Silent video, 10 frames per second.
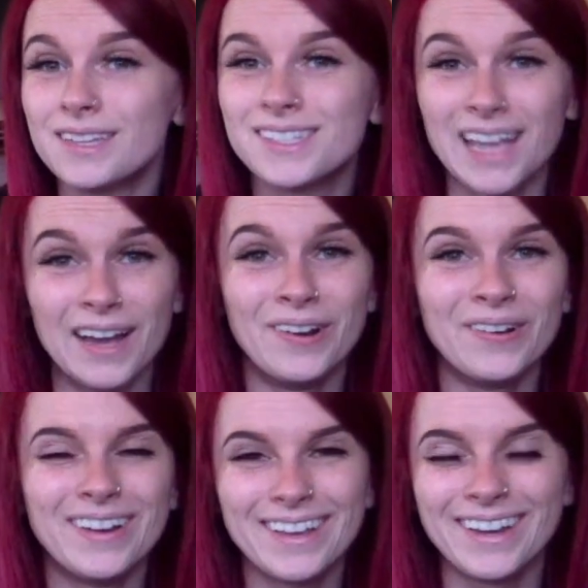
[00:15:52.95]

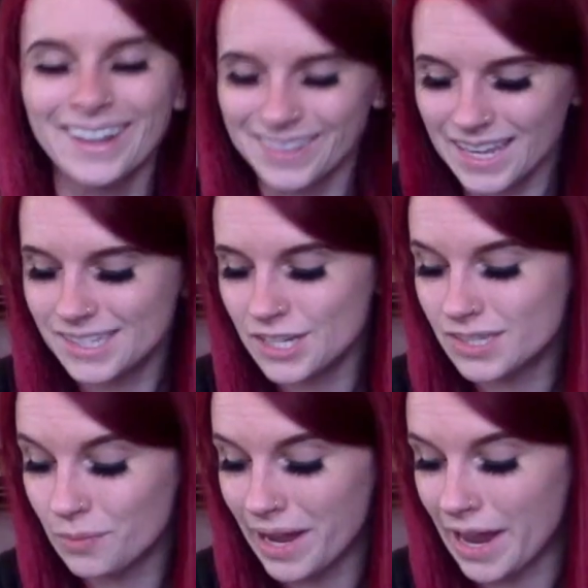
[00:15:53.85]
So, you know, that's just
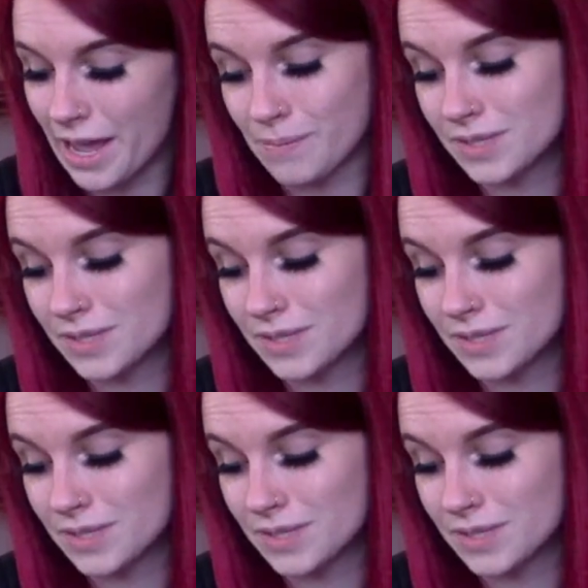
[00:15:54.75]
the way I am.